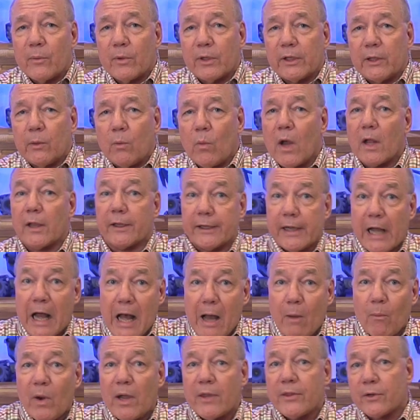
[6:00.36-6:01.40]
really well in
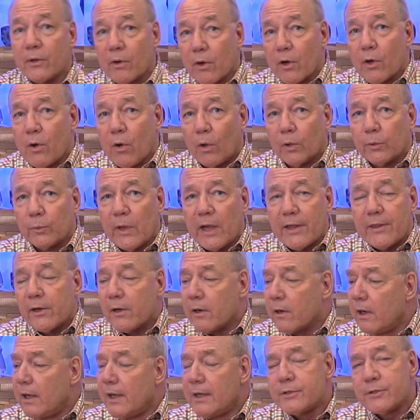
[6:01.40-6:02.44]
hot weather or cold weather.